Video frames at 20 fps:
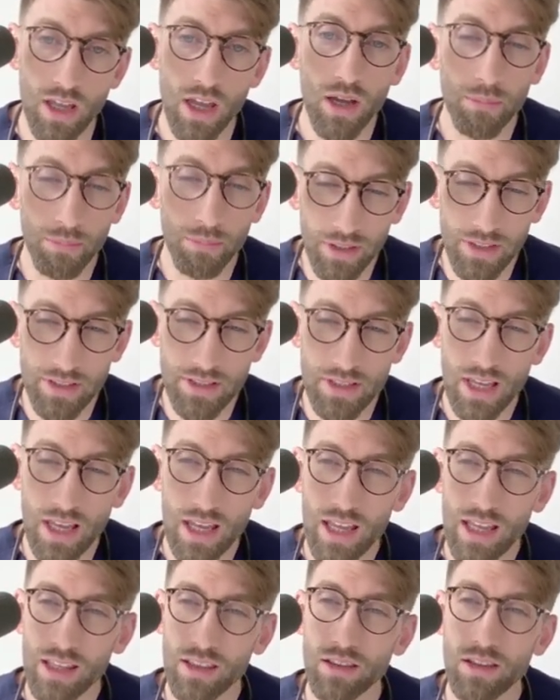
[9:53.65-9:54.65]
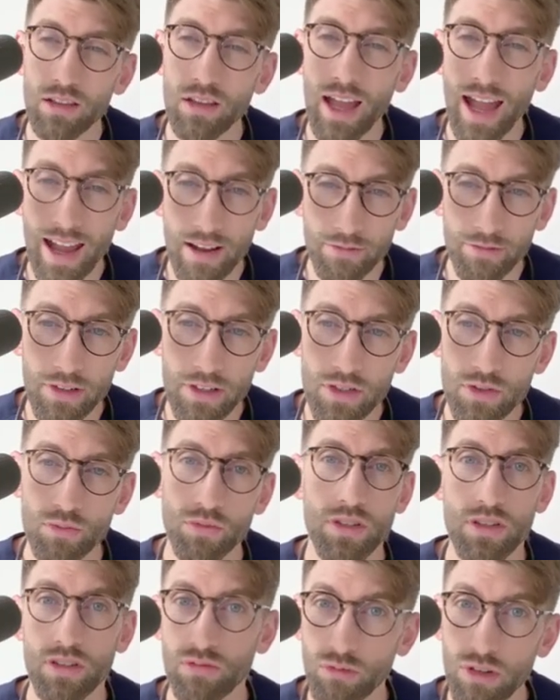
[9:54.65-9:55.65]
But the average was
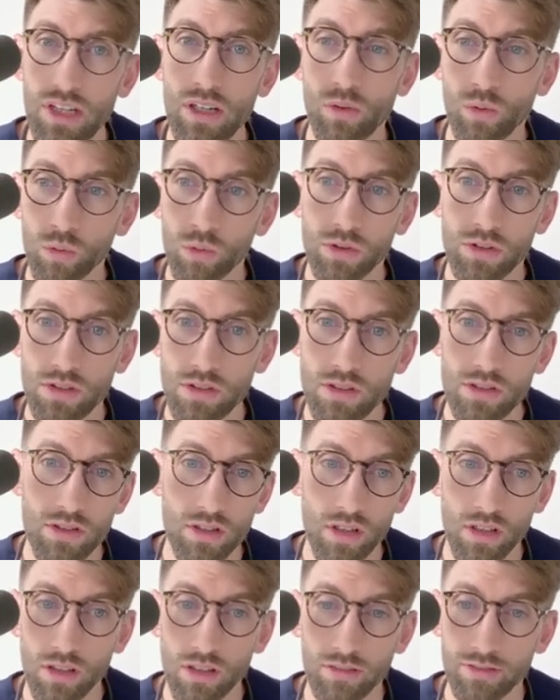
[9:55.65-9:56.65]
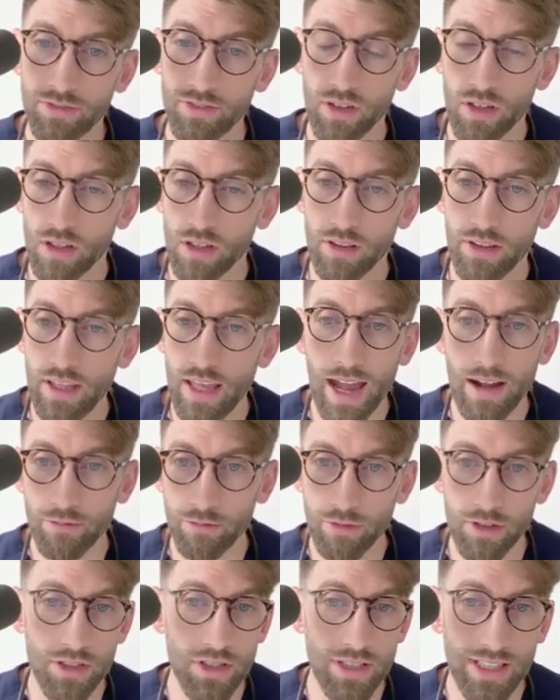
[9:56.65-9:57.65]
3/4 of the
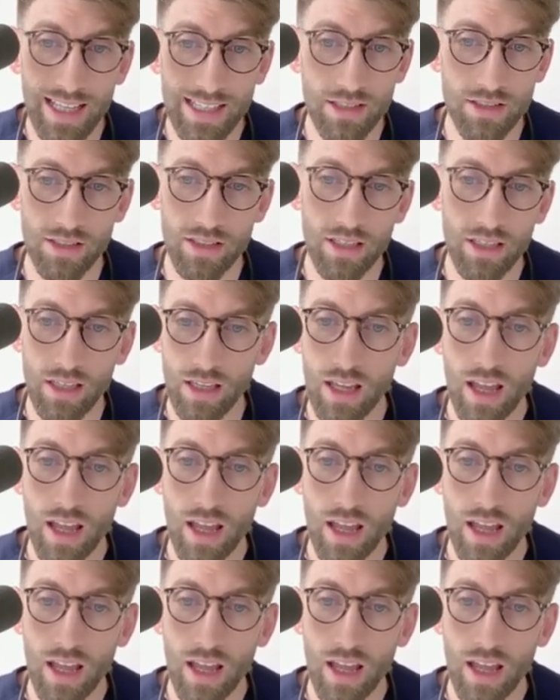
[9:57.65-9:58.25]
average last year.